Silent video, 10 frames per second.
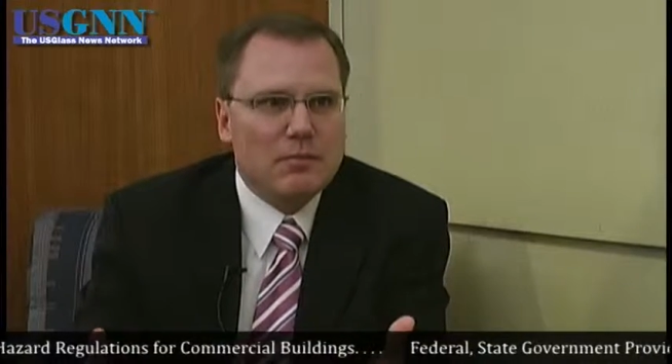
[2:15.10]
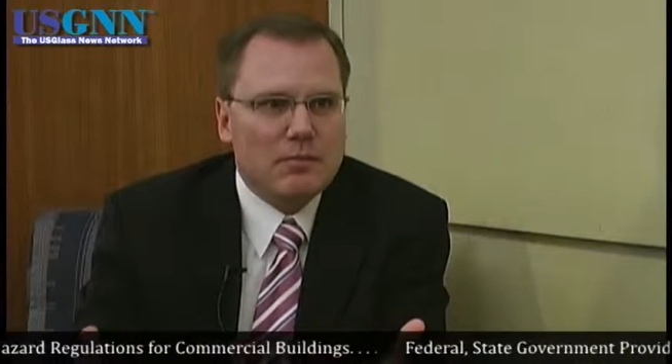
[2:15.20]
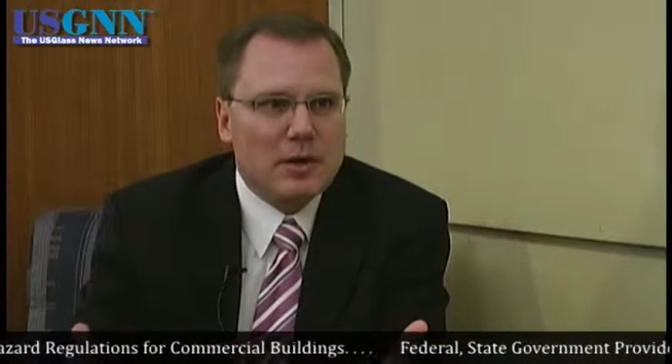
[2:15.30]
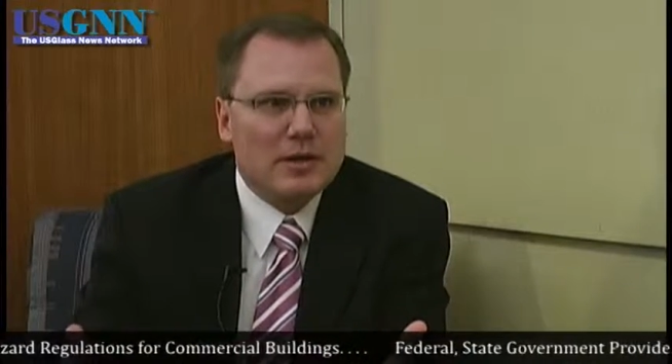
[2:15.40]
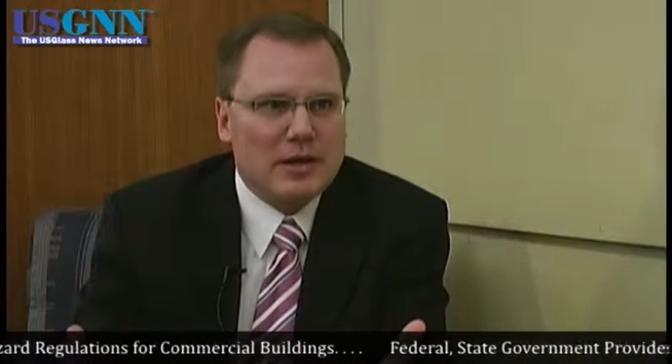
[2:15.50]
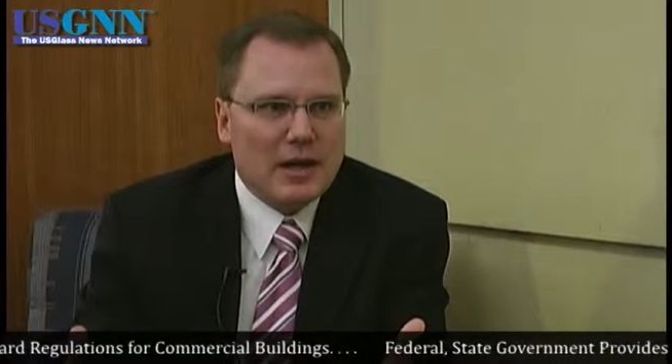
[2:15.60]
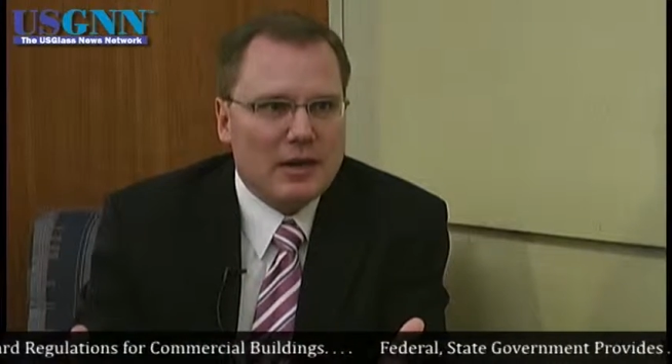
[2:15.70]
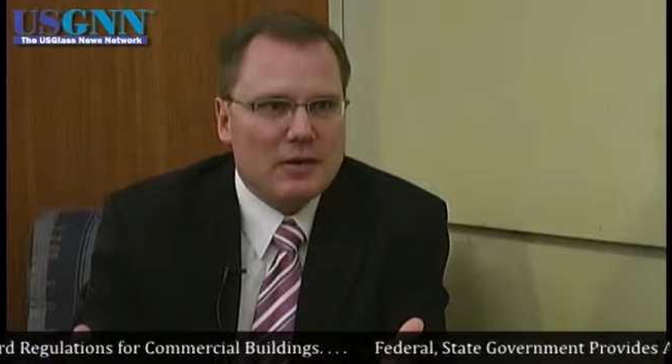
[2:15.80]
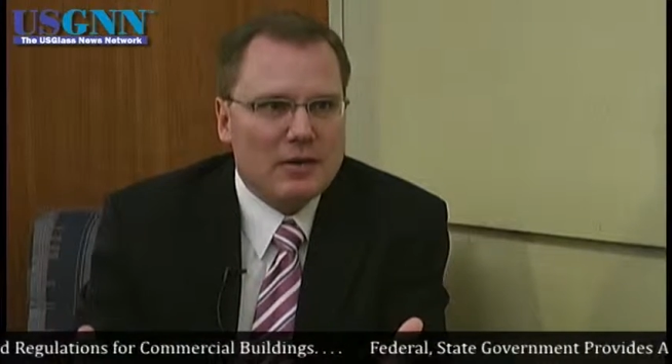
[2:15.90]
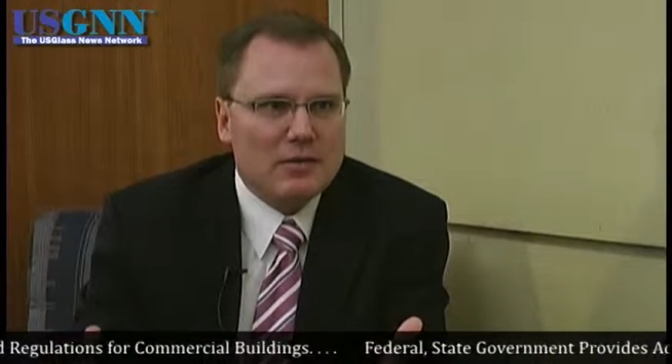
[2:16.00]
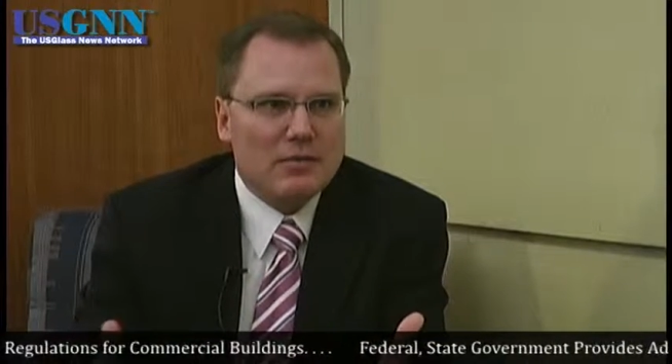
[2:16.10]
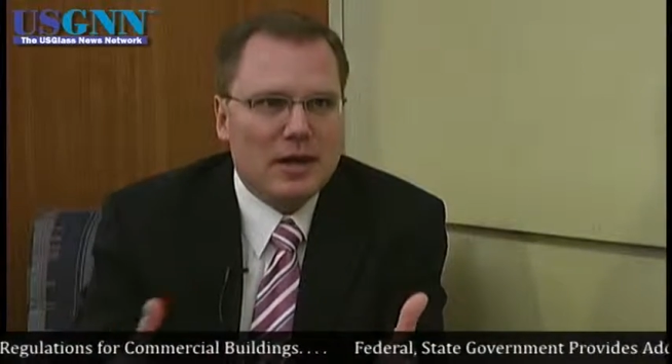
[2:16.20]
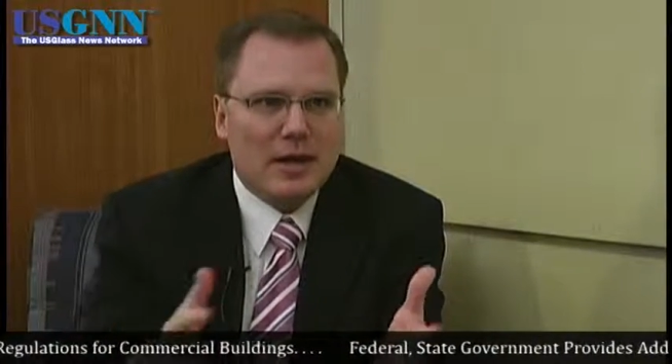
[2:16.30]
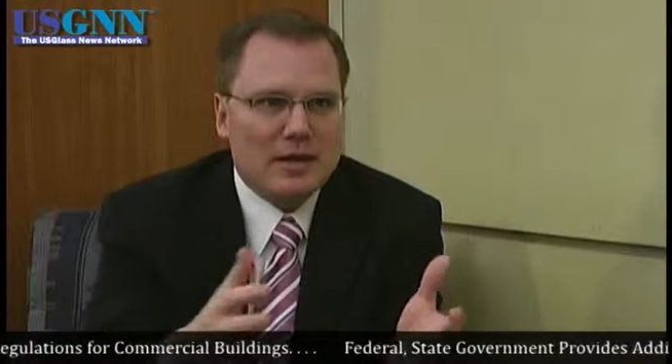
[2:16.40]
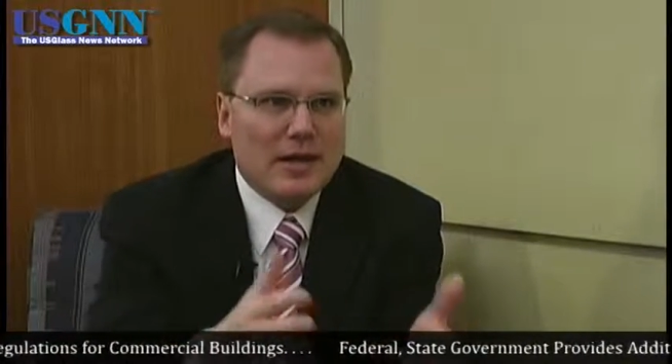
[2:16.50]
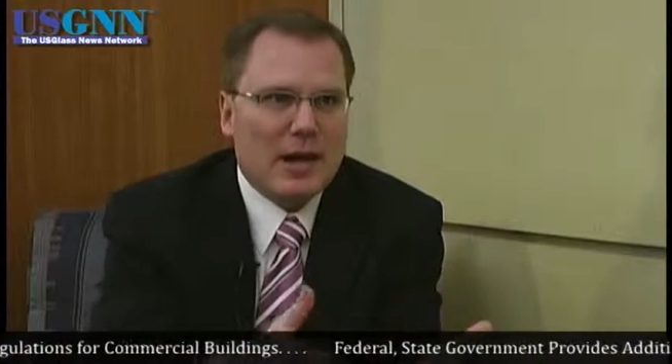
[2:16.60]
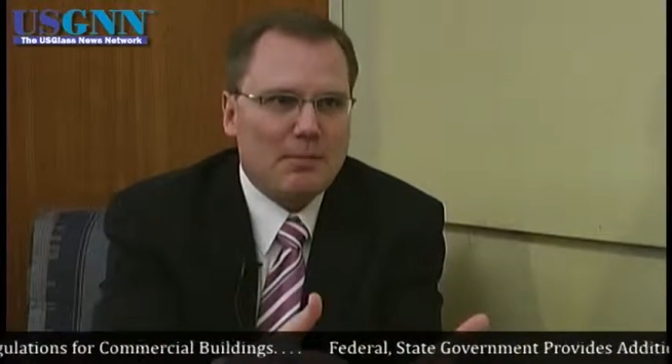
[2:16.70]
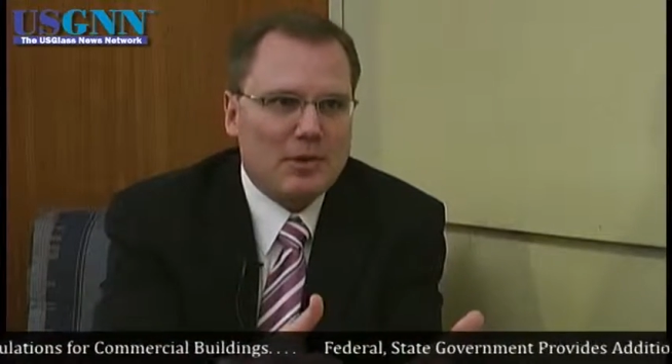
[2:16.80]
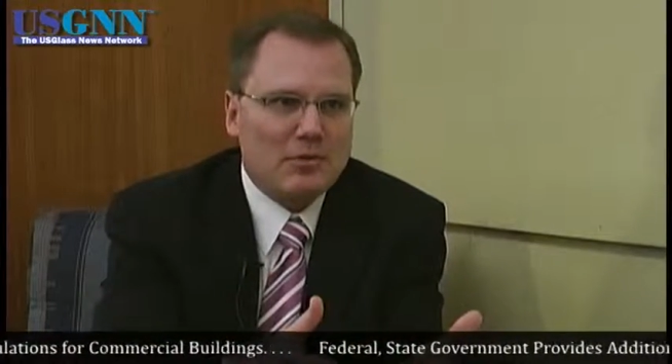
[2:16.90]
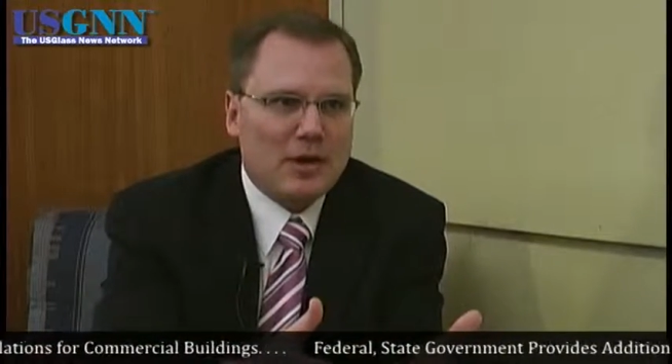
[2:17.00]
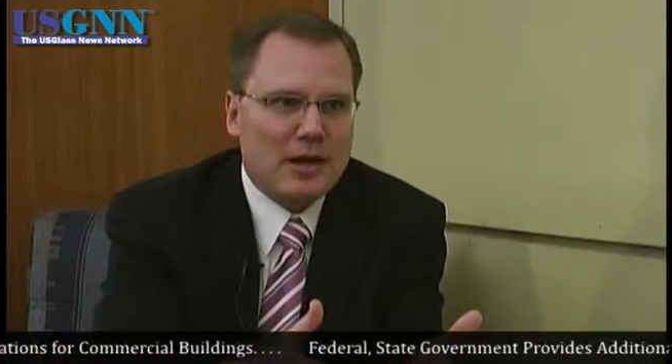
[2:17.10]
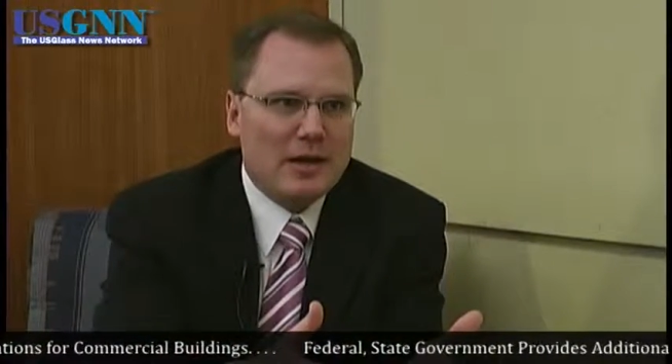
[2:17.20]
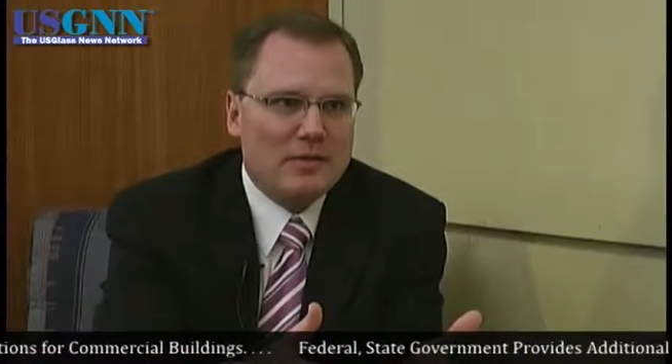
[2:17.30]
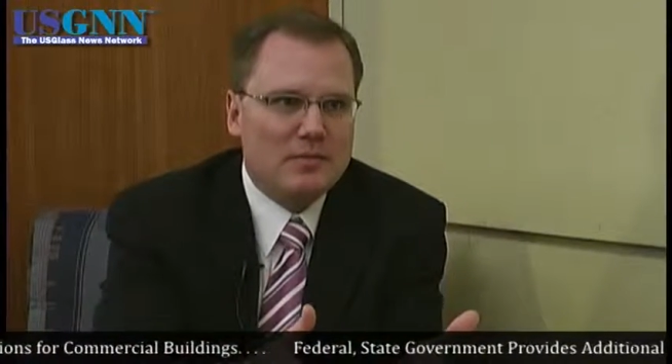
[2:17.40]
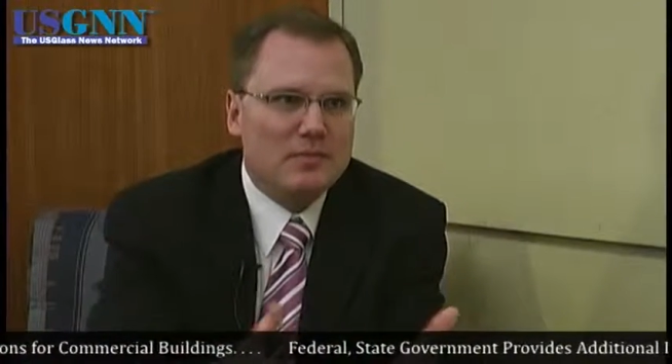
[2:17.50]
bring together cap and trade